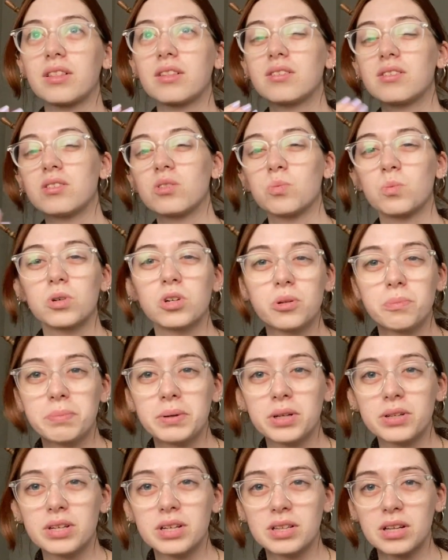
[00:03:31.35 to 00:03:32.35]
this is world
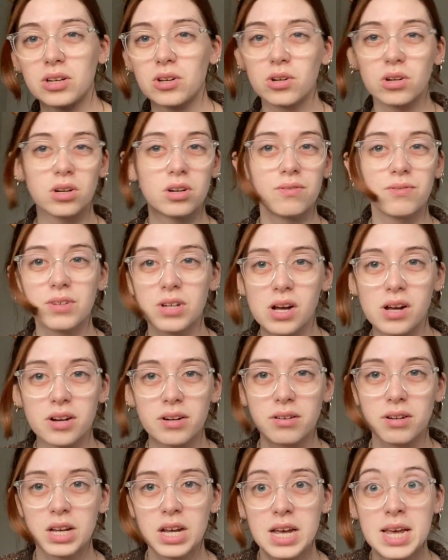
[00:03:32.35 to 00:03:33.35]
building that you could have
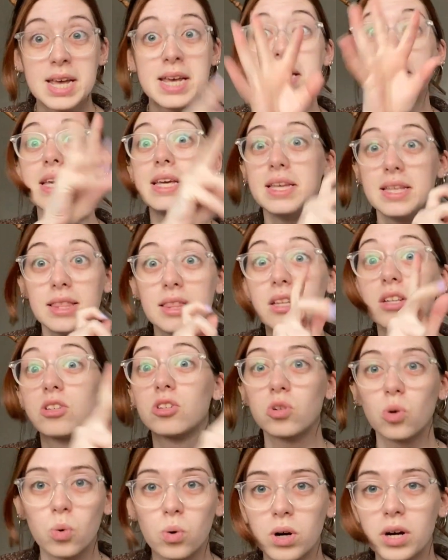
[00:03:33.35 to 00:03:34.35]
done in the
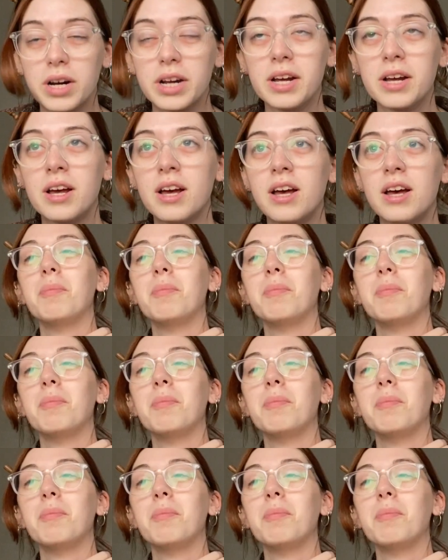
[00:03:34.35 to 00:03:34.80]
story.